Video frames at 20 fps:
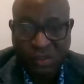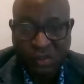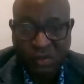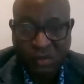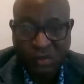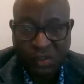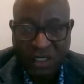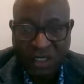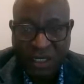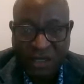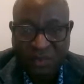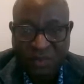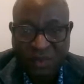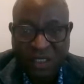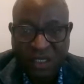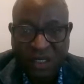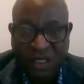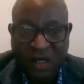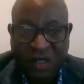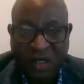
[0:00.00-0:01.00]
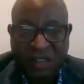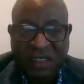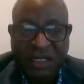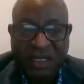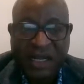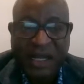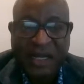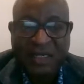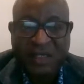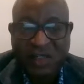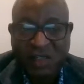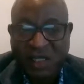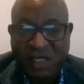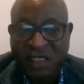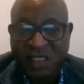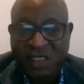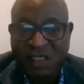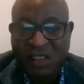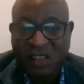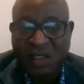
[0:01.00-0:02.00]
to enable the continent
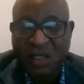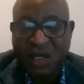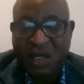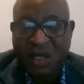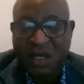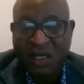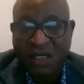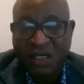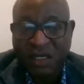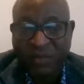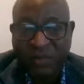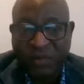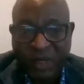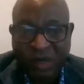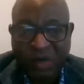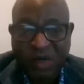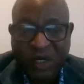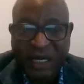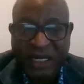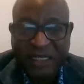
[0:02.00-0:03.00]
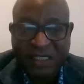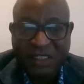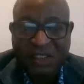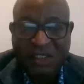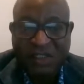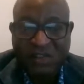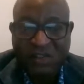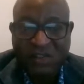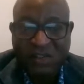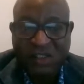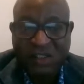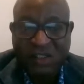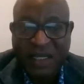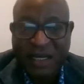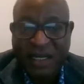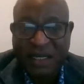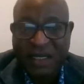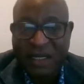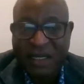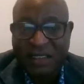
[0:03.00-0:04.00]
address the peculiar diseases
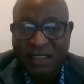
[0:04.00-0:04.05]
that